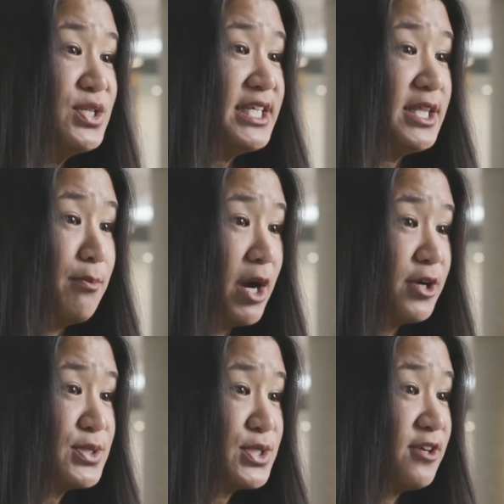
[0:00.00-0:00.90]
using the
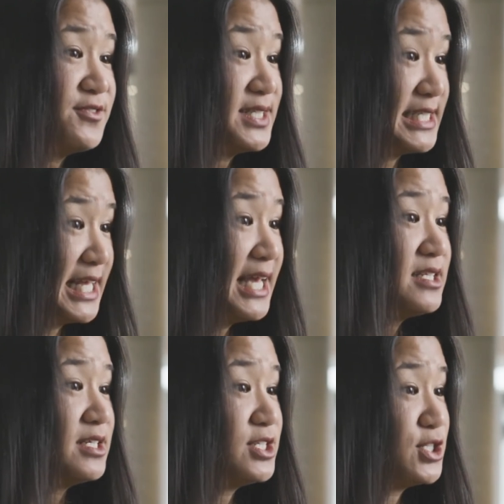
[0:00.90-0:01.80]
Microsoft
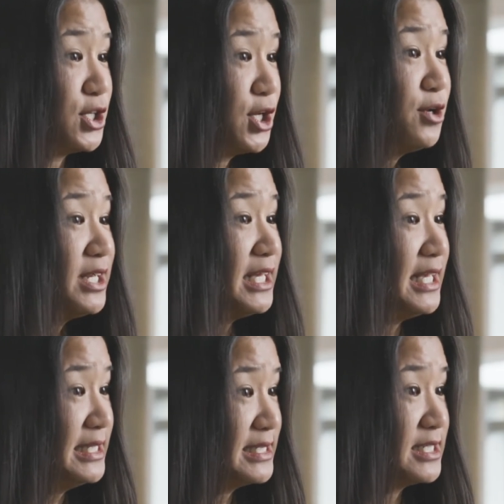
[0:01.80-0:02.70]
standard security
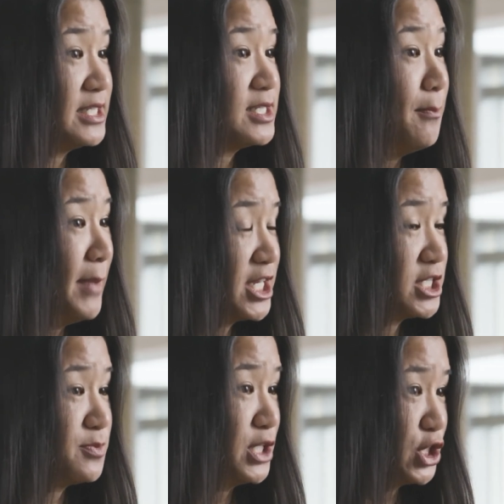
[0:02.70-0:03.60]
incident
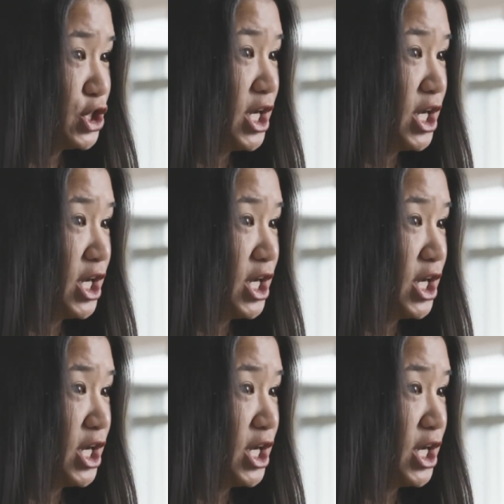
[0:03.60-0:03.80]
management